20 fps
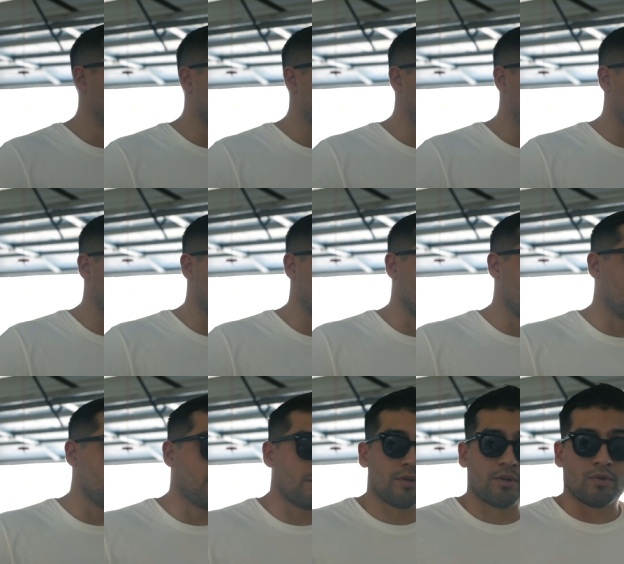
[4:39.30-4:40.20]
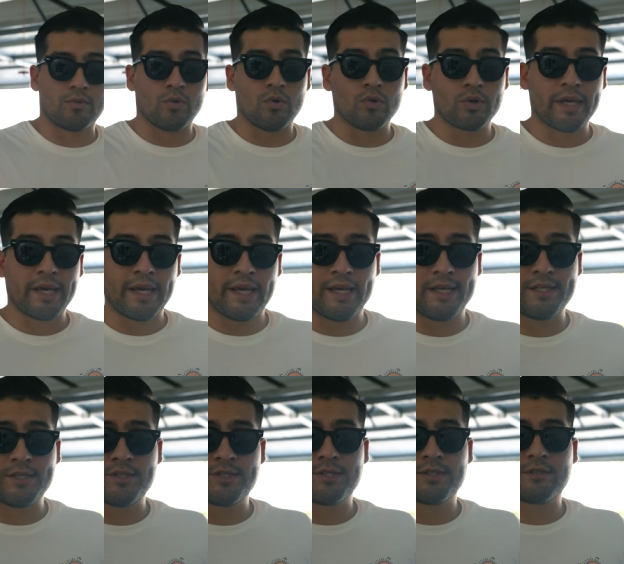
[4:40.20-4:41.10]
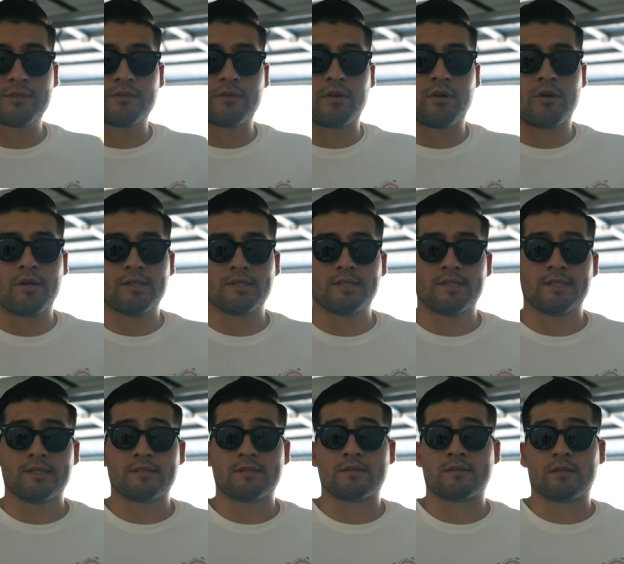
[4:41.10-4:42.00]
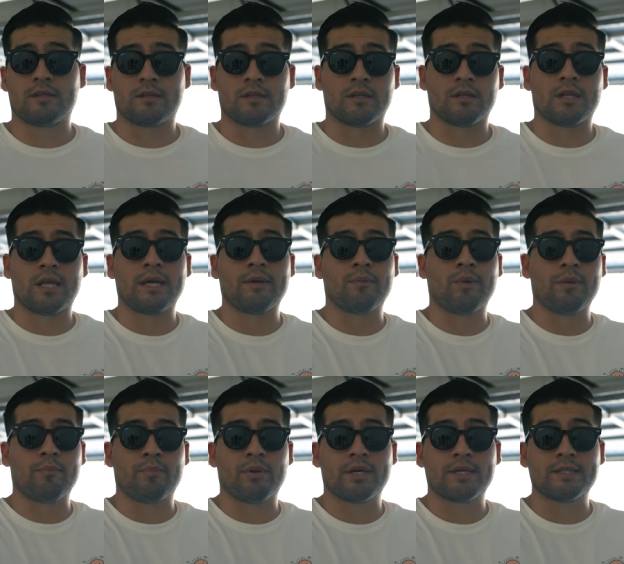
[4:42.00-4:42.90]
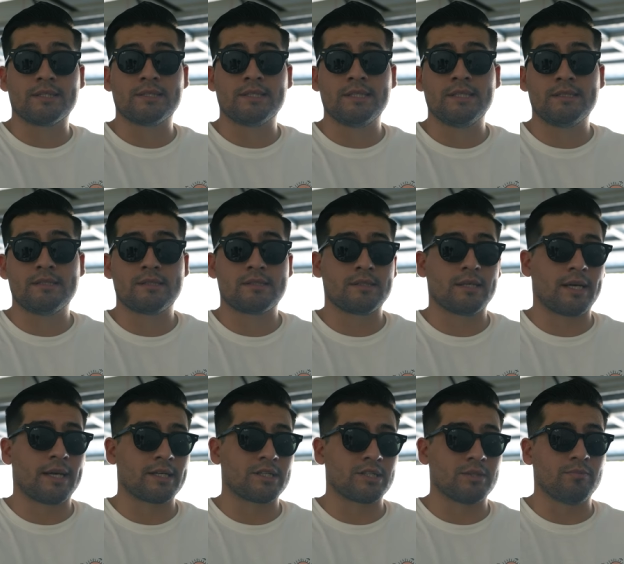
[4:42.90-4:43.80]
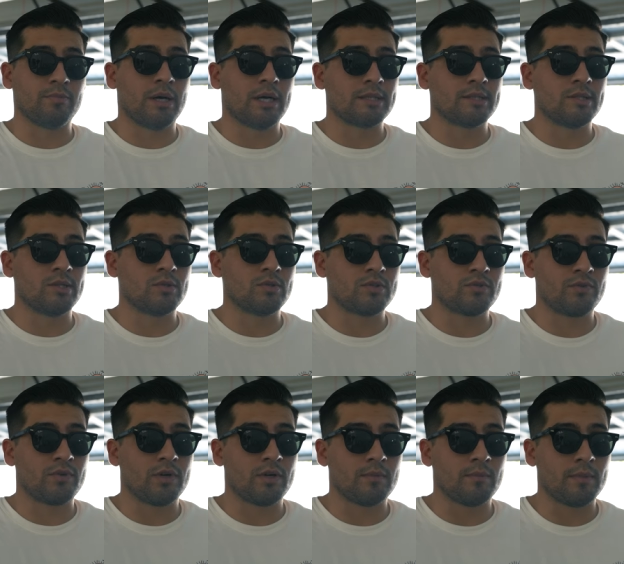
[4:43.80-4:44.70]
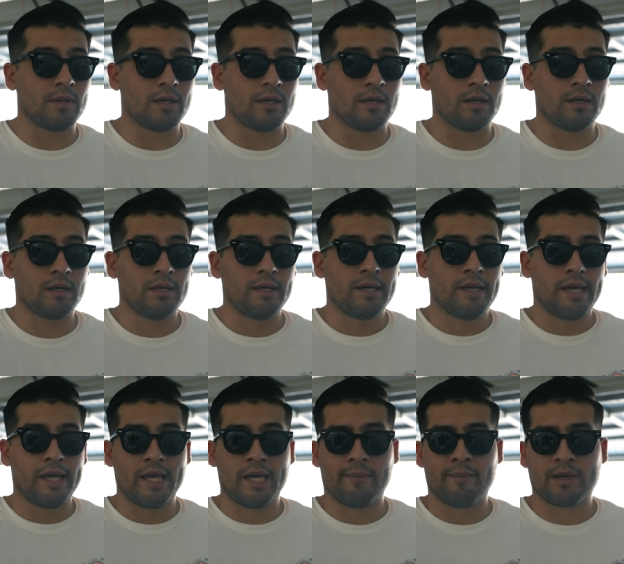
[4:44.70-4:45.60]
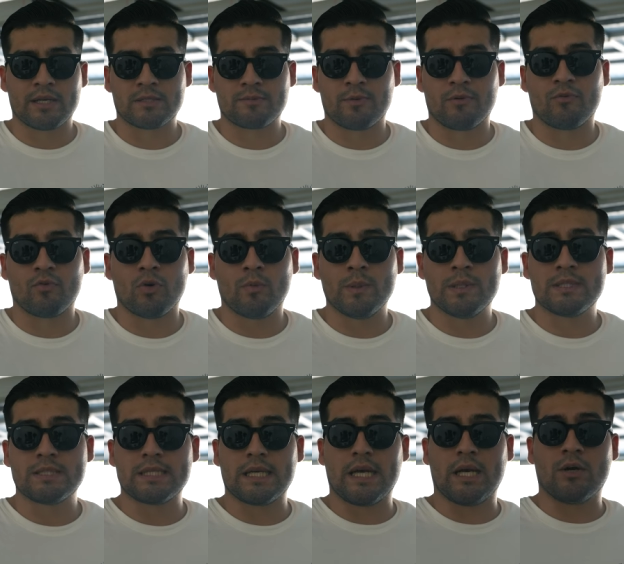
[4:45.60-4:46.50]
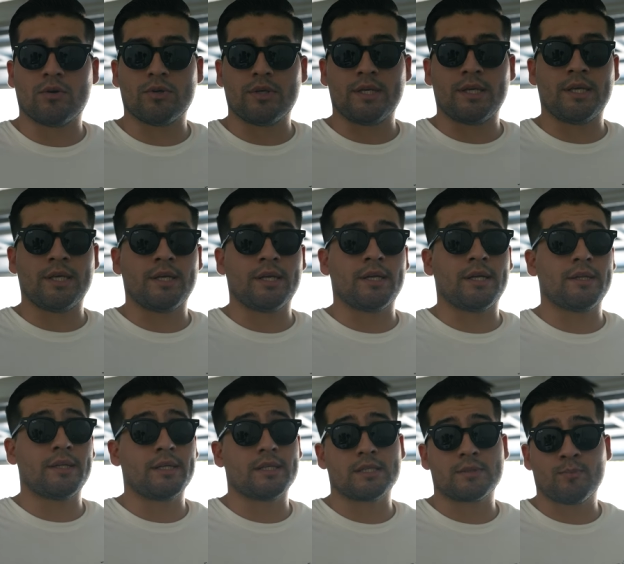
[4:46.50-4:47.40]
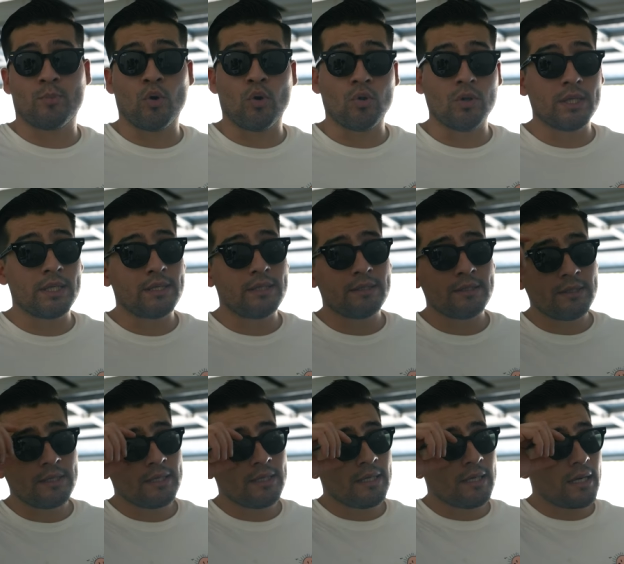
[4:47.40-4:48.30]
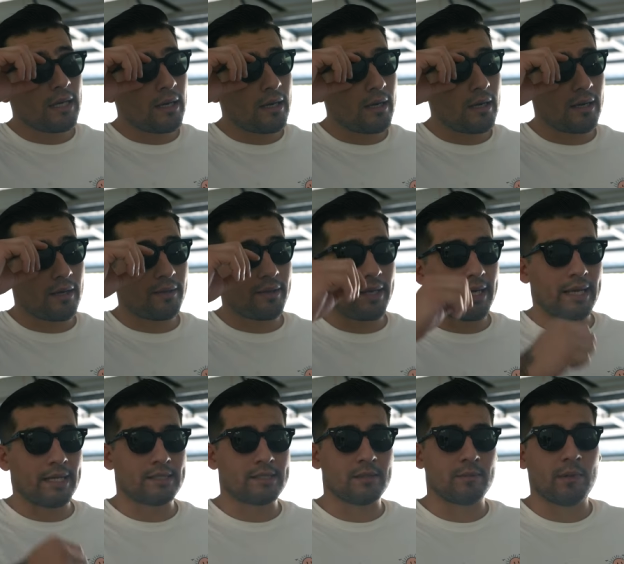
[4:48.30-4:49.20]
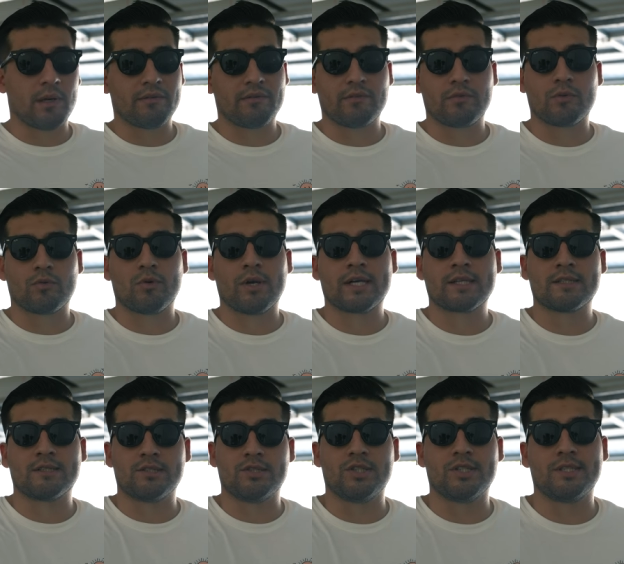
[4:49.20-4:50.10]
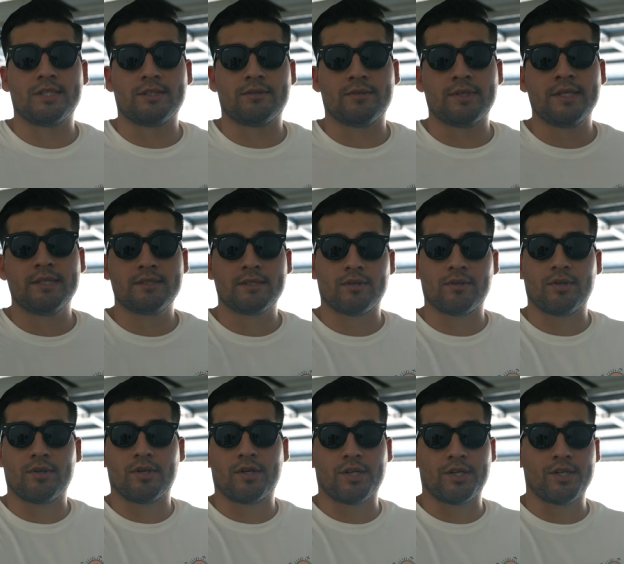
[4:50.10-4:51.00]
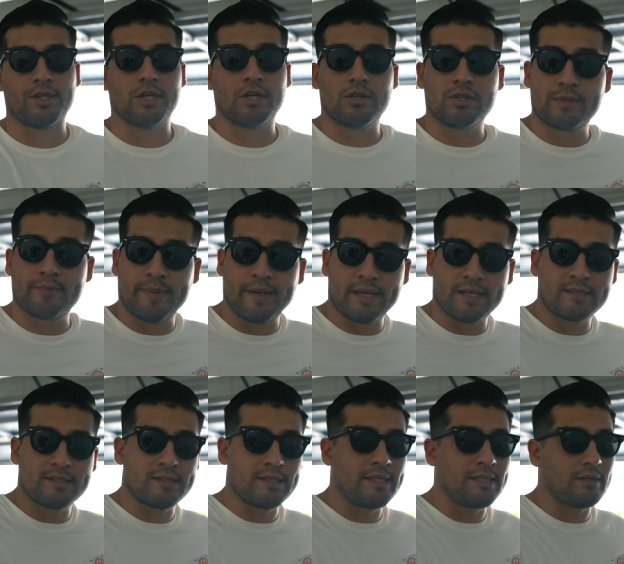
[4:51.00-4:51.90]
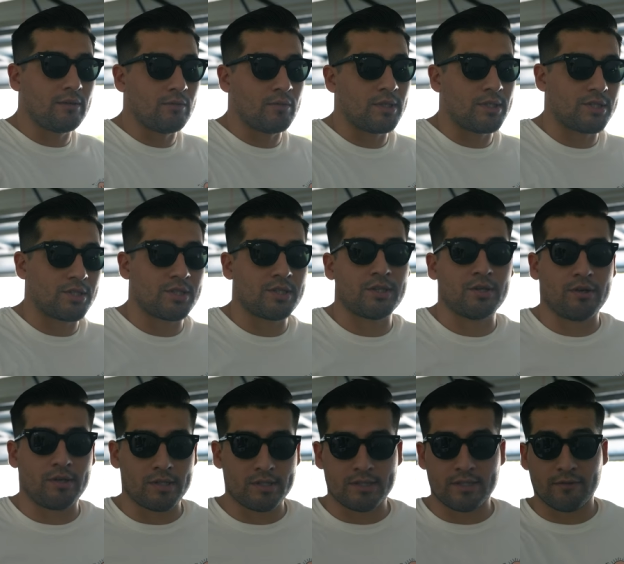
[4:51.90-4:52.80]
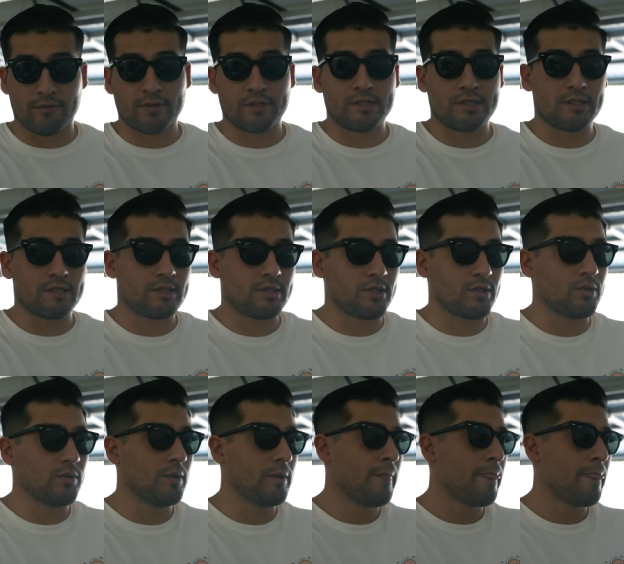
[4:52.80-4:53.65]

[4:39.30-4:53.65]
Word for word: Um, the roll cage, the harnesses, the lightweight bucket seats, I actually bought those from uh, A M X Performance out in, I think it's Poland. Uh, they had some off of a wrecked G T three, so they're a Euro spec seat, which there is differences to.